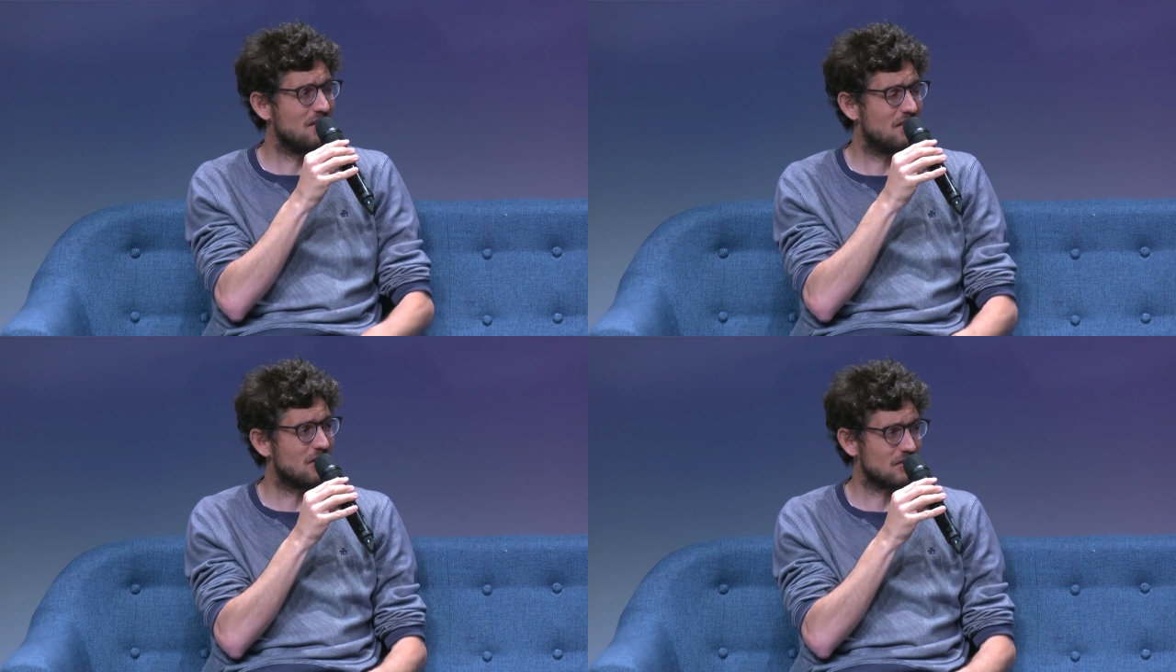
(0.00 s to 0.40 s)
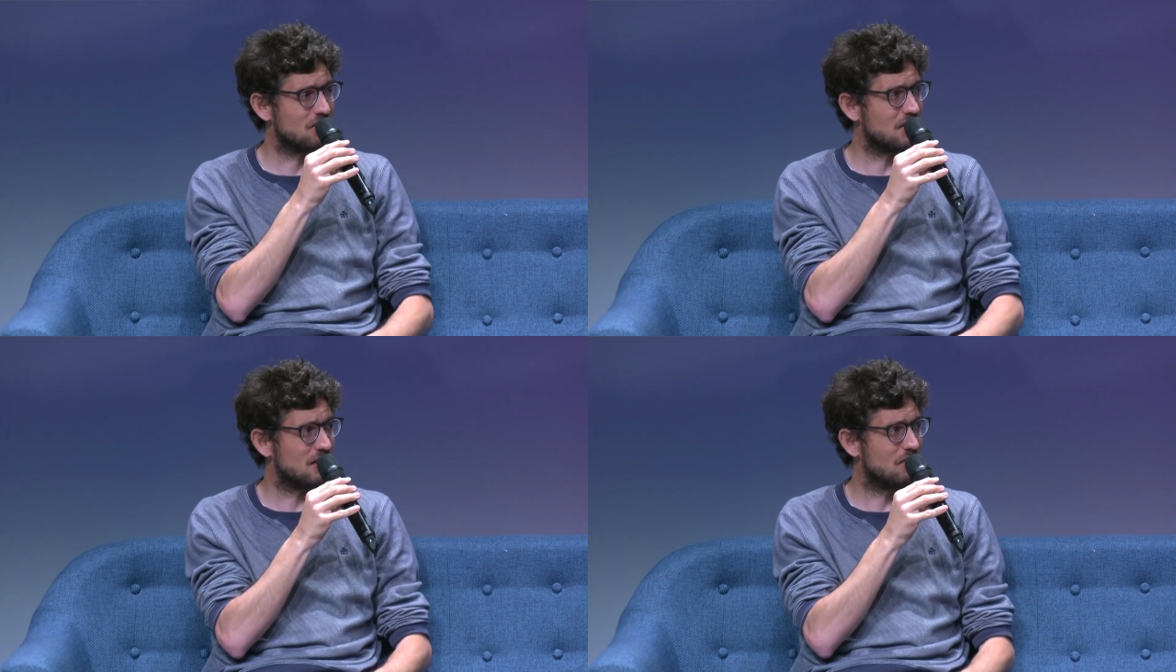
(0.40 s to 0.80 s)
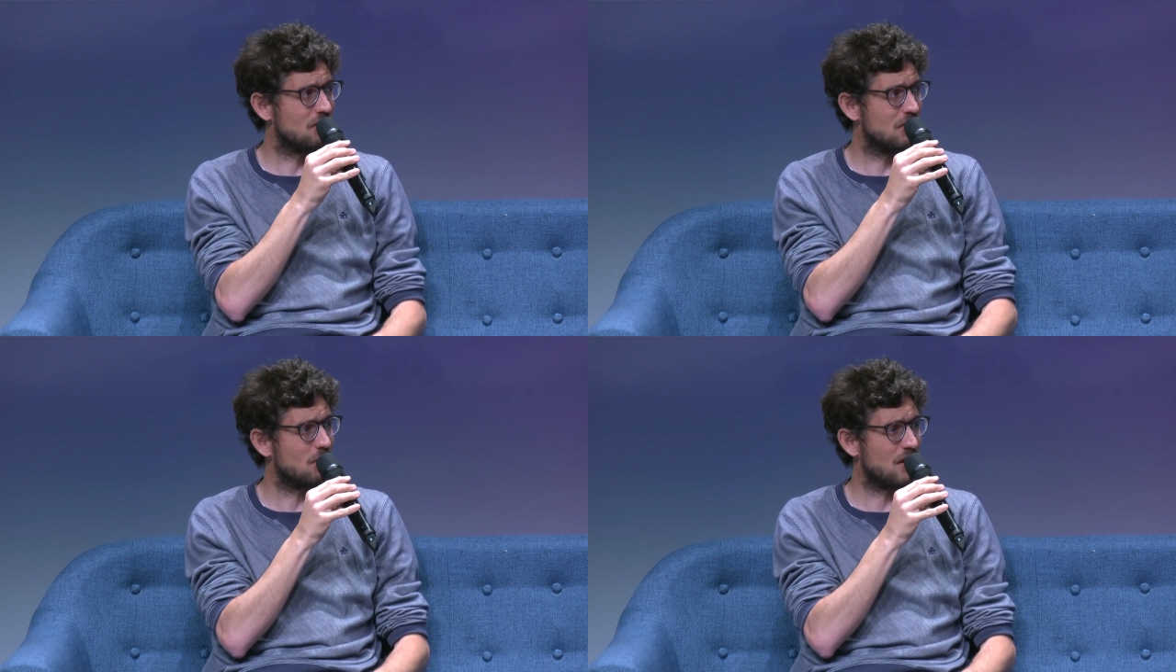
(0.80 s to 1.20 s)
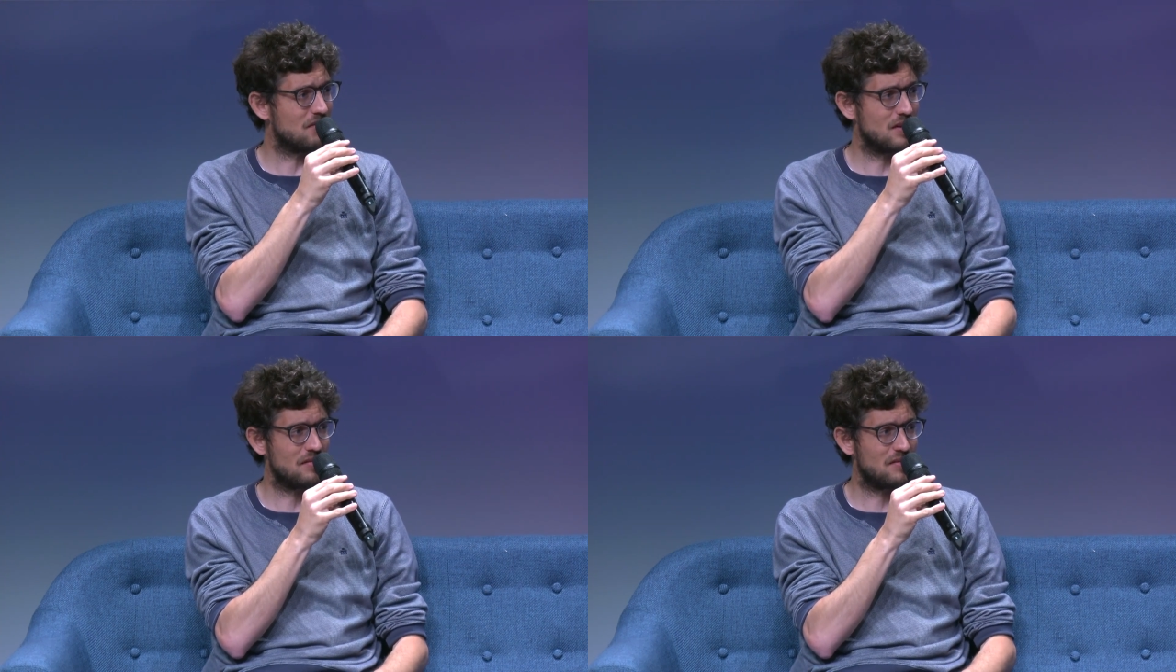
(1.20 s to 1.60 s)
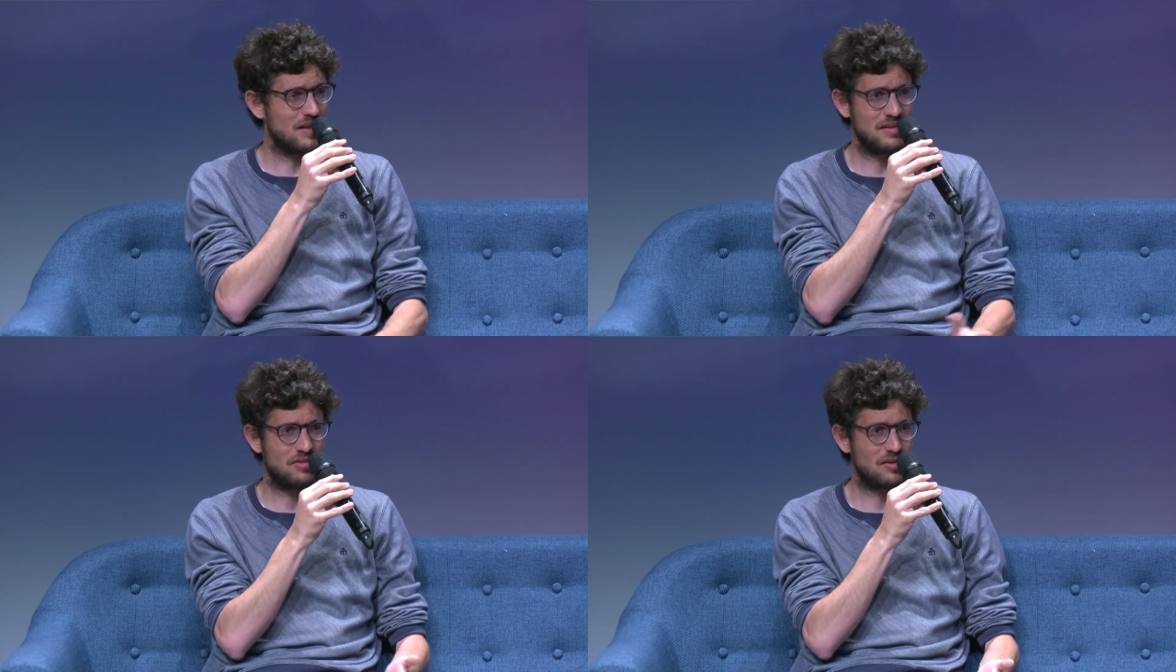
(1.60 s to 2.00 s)
easier to sell to US than
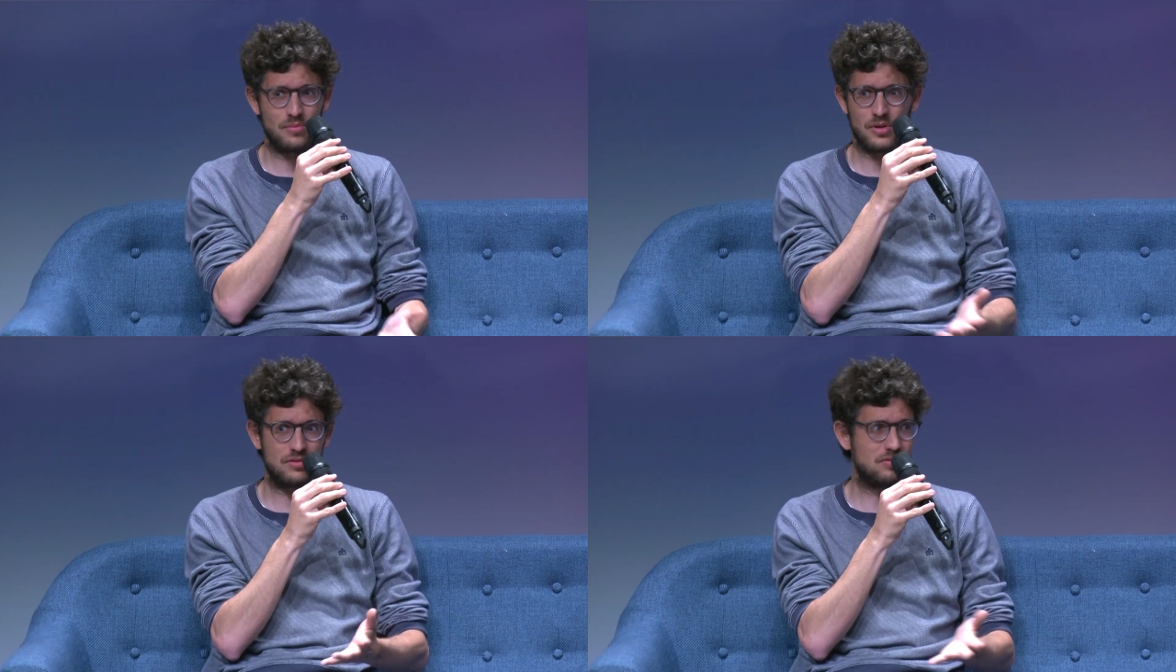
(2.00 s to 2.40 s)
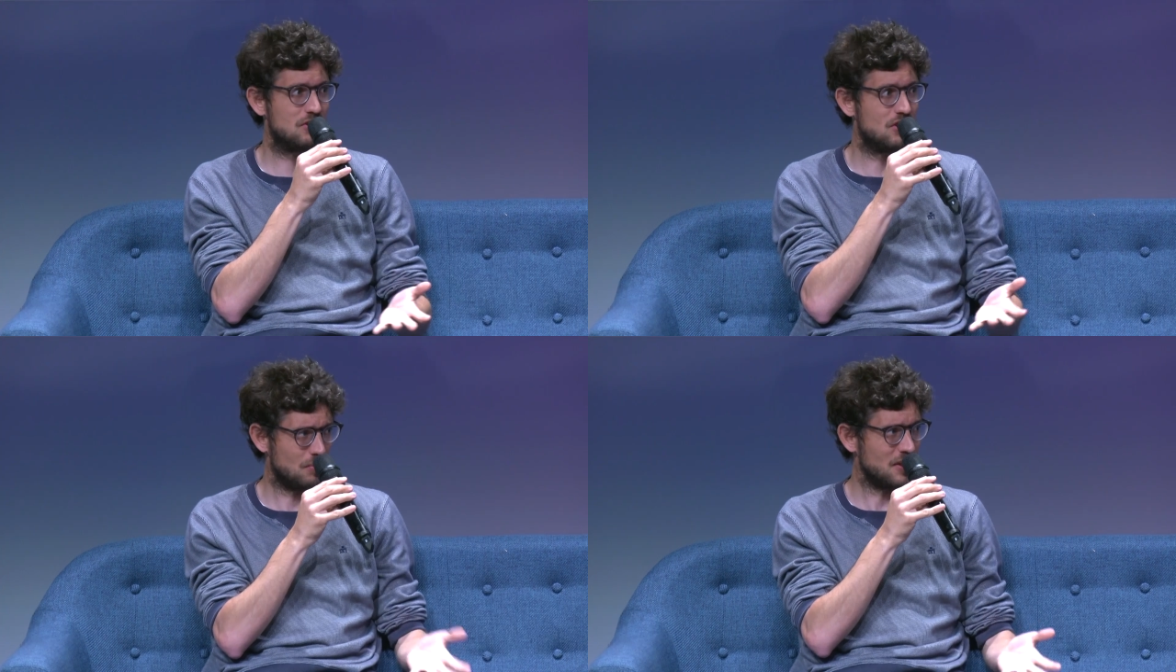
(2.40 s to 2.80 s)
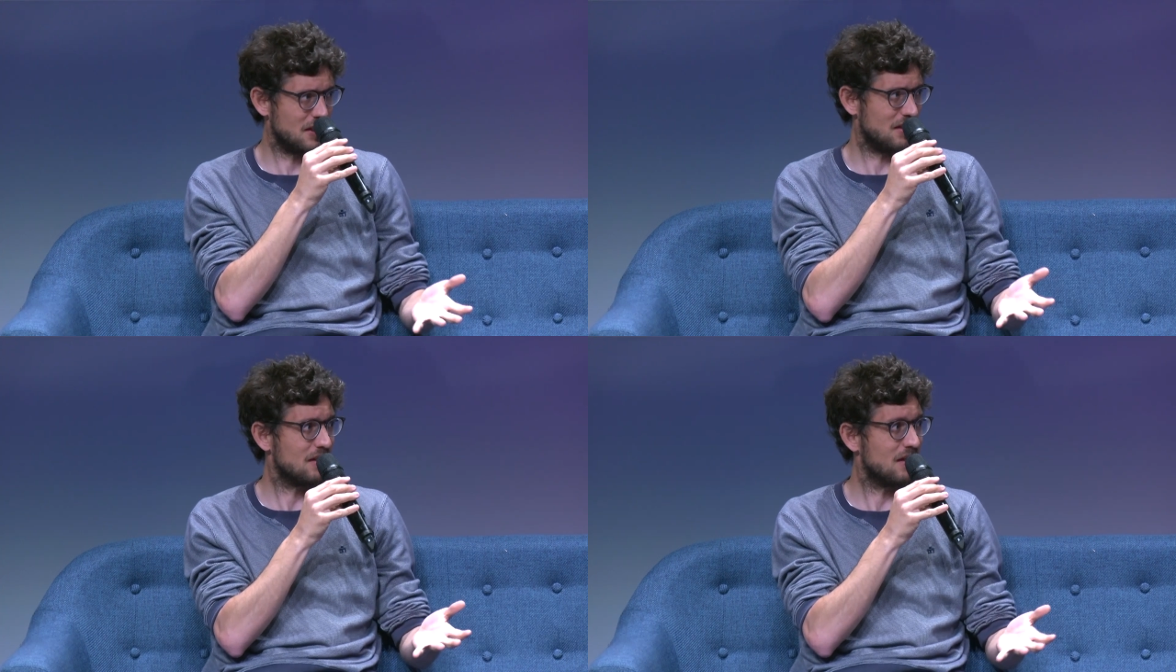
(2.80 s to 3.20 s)
selling, for example, to Germany,